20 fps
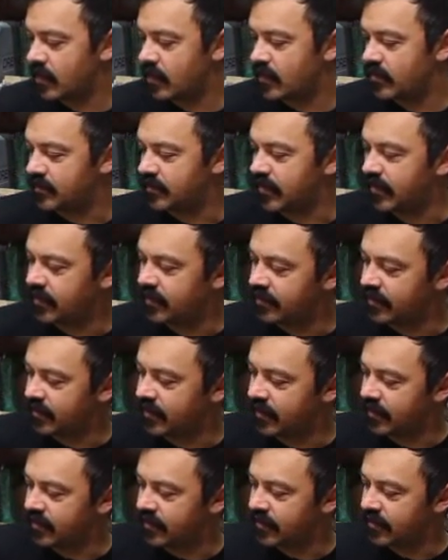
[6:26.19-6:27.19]
setting
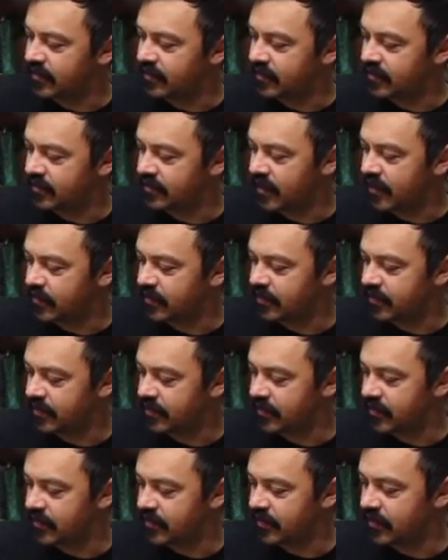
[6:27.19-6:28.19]
the depth
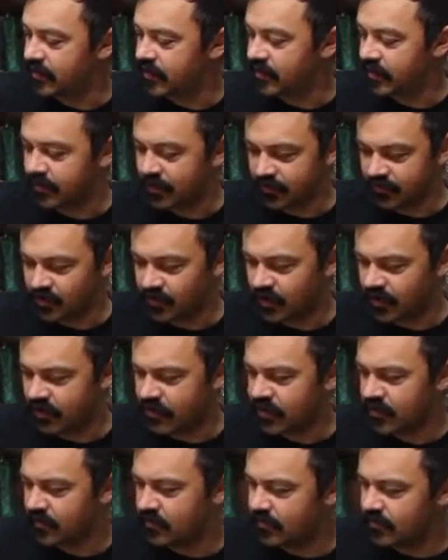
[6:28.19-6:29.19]
in this
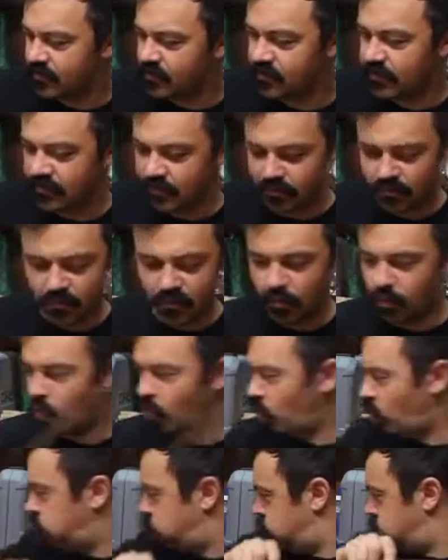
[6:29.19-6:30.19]
direction,
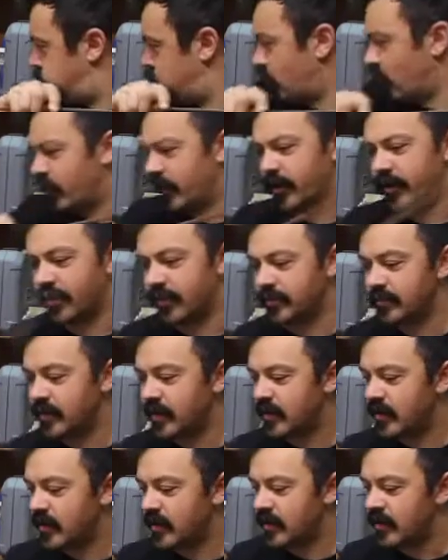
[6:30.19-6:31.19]
where
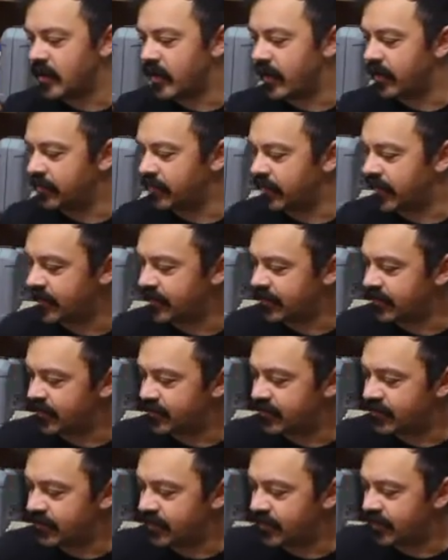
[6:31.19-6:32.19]
I'm less
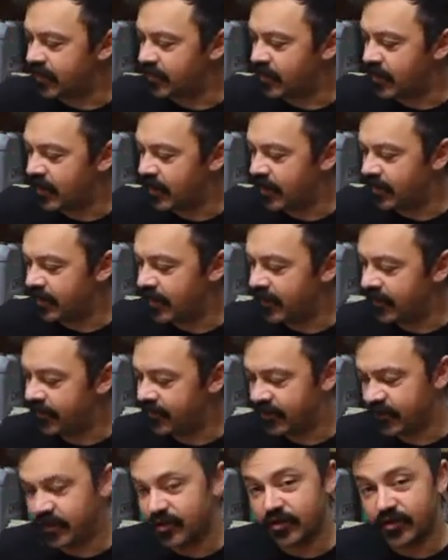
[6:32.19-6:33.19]
concerned about
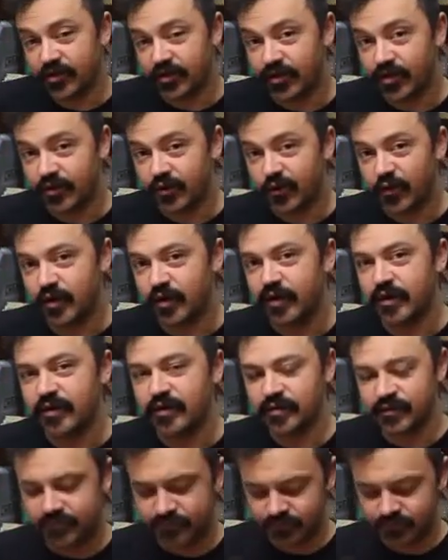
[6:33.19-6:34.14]
having a little overhang,